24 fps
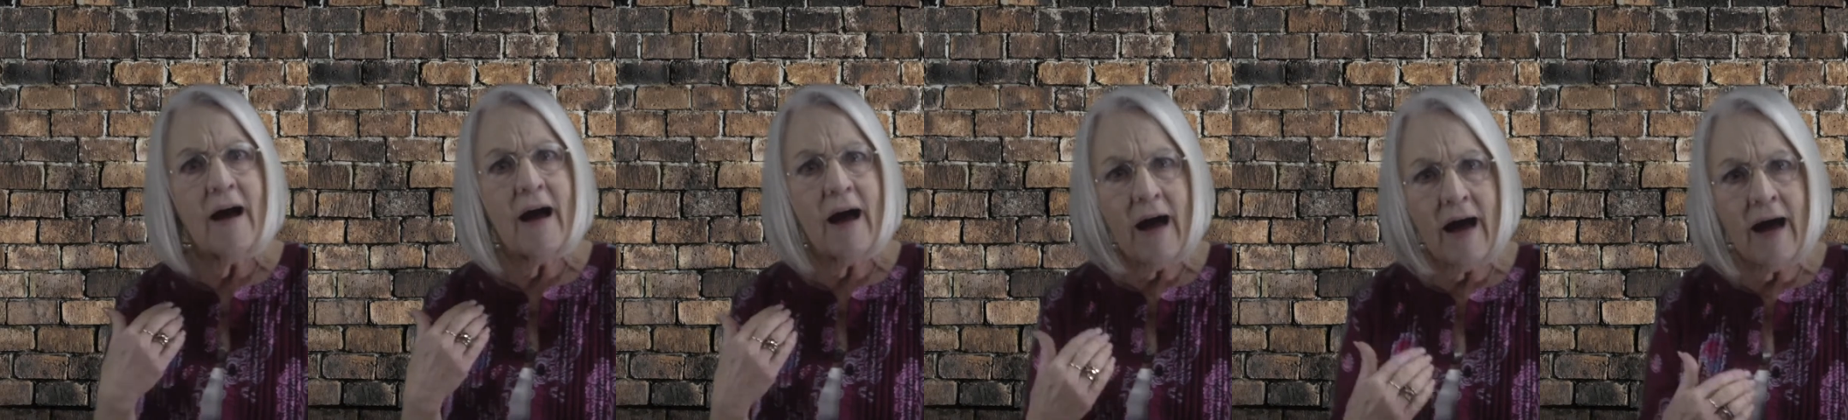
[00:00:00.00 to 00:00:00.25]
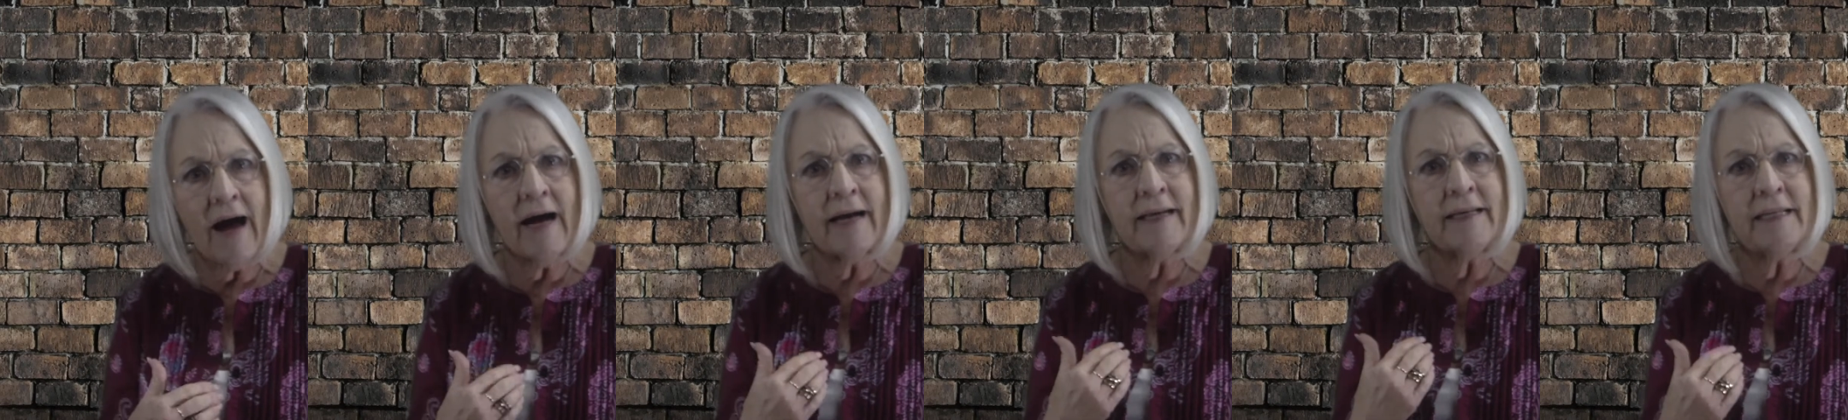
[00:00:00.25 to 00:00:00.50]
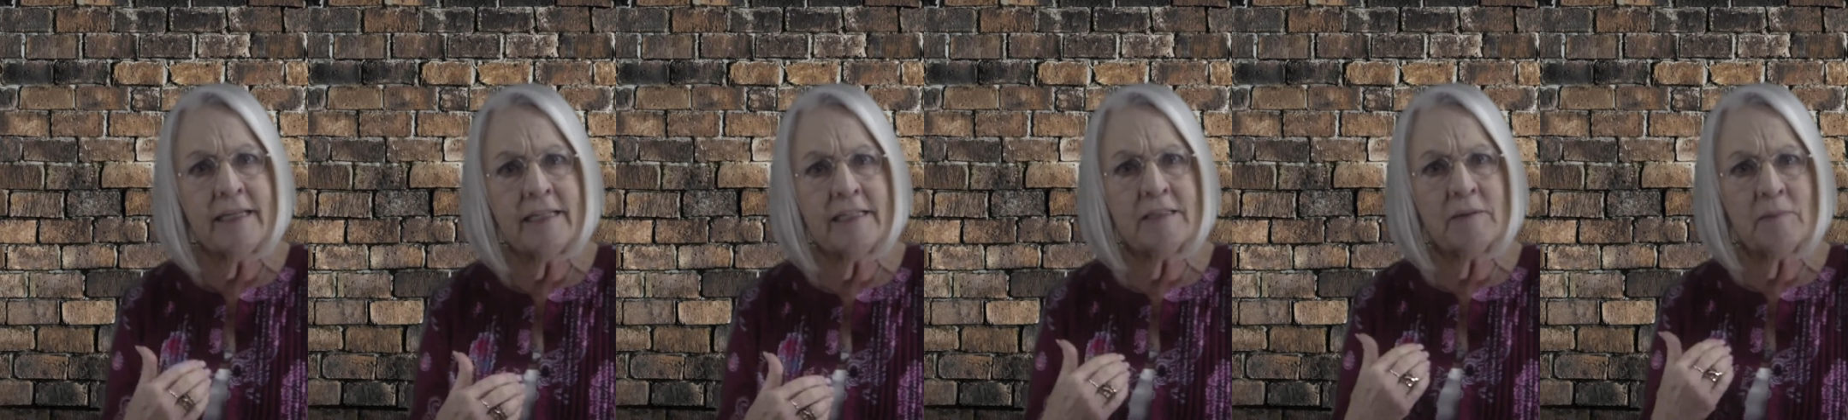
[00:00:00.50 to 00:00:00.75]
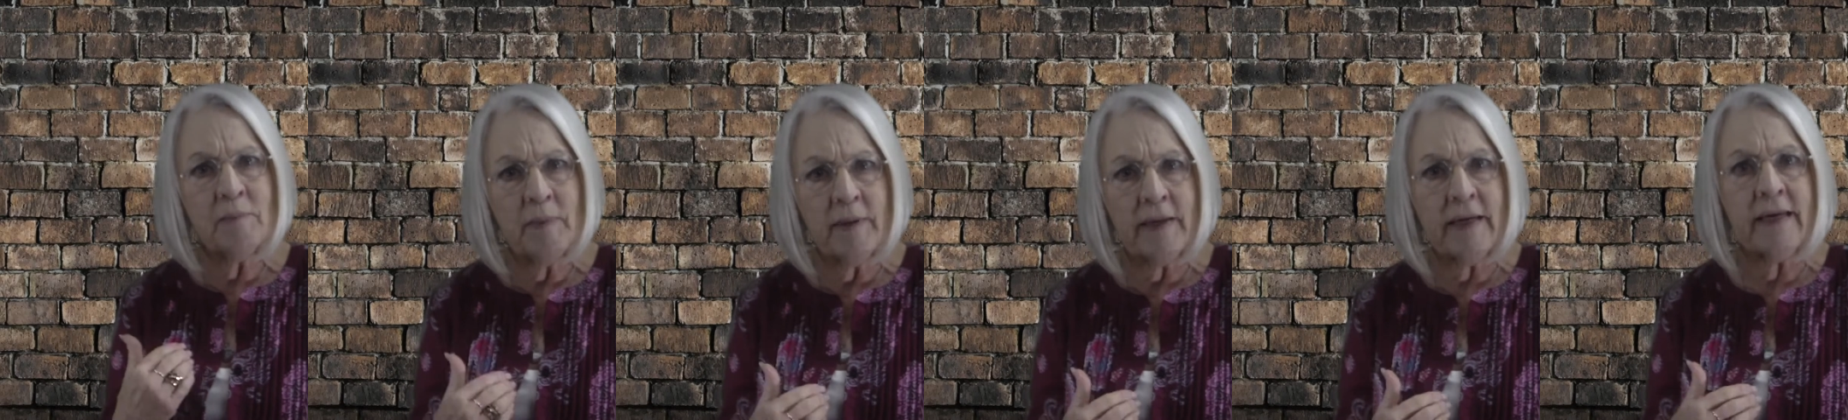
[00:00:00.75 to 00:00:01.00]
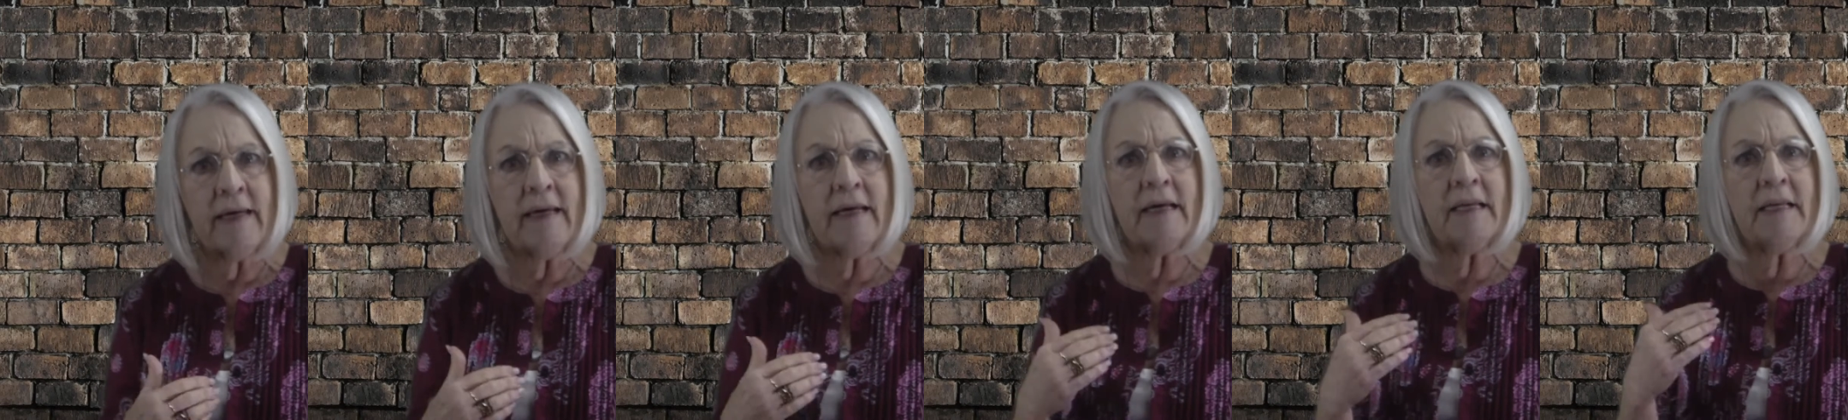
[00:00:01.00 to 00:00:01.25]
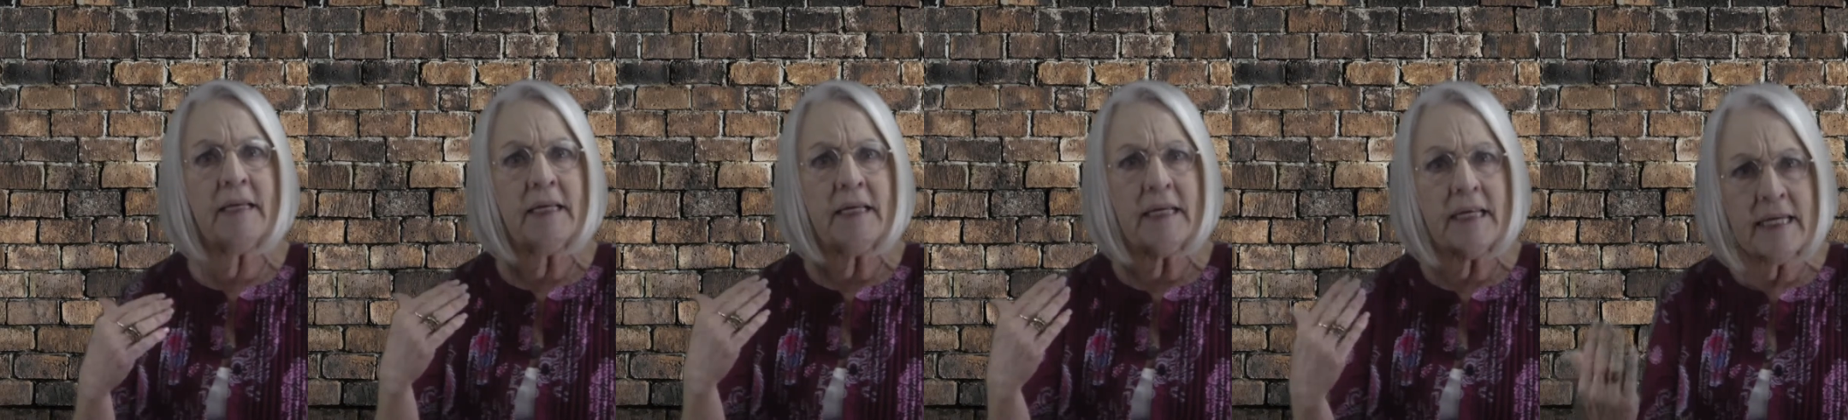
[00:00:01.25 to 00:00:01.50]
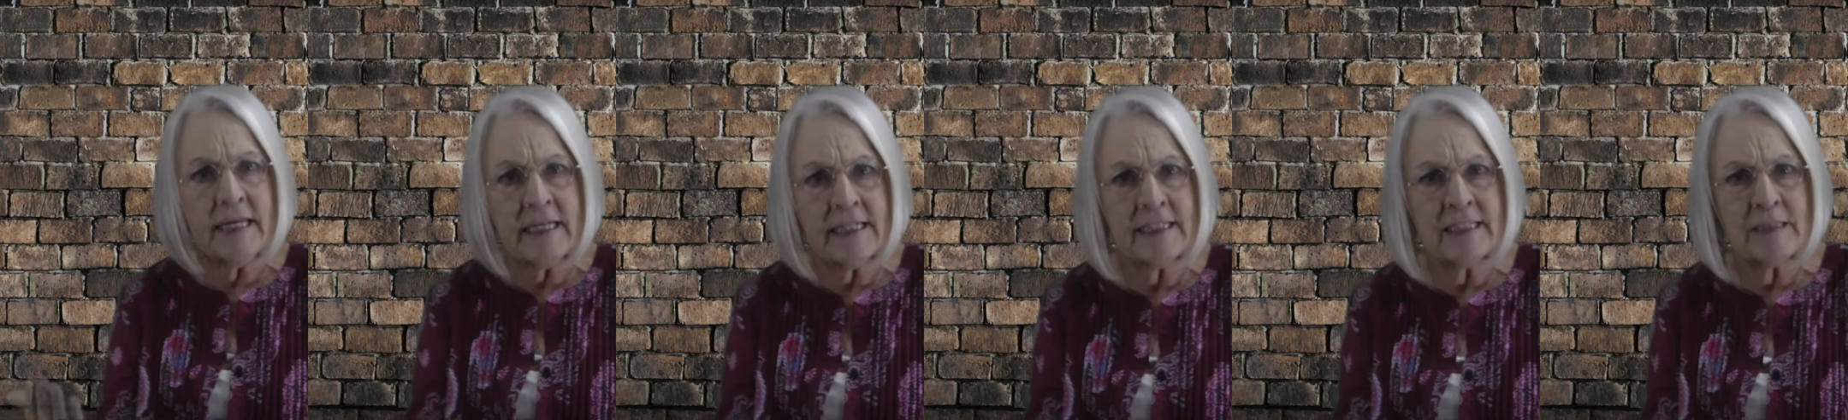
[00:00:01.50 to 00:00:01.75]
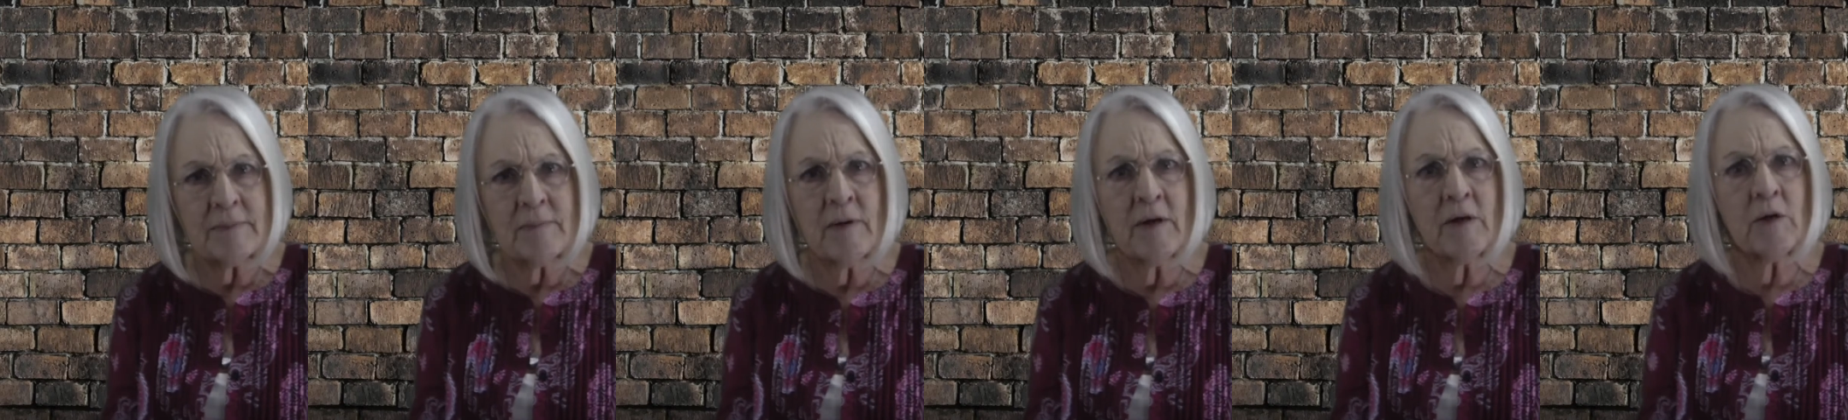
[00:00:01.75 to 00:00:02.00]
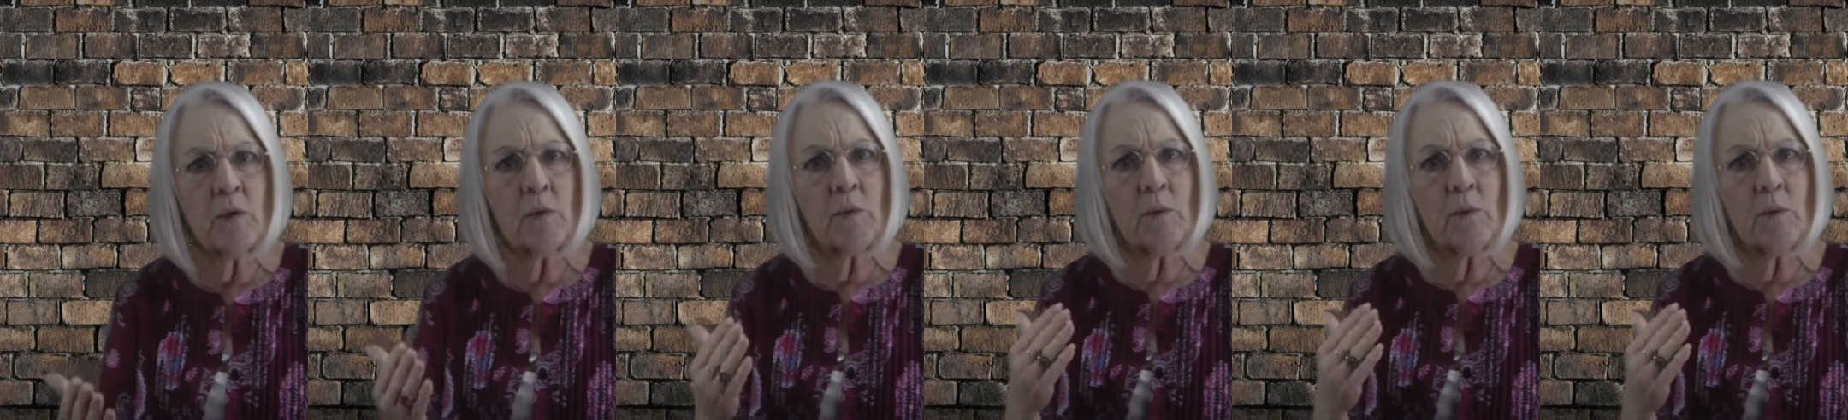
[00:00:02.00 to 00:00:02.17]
I need to be in an intimate